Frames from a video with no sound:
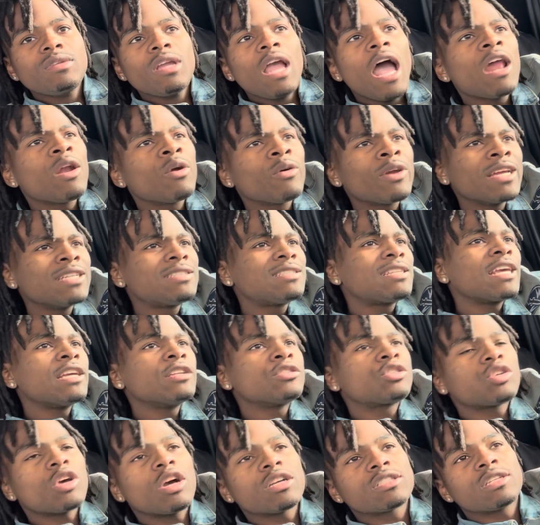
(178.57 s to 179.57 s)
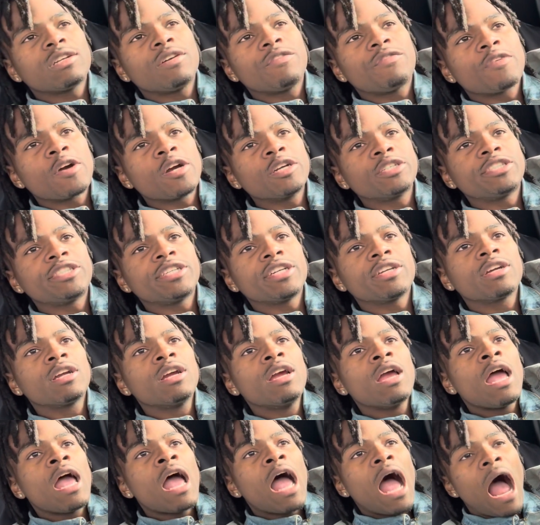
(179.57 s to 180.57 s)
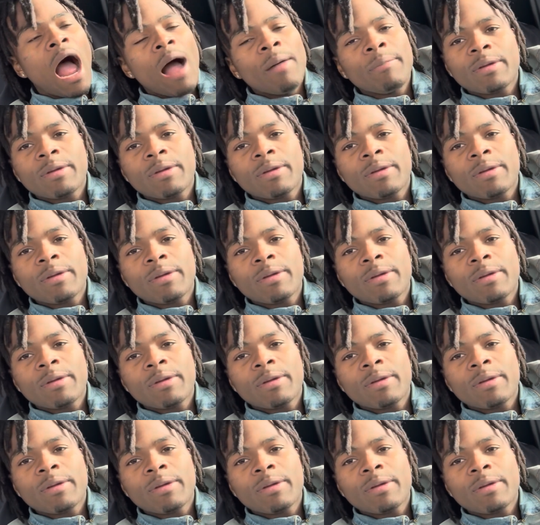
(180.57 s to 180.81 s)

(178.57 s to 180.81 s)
I don't get 10 trucks in the first year, I'm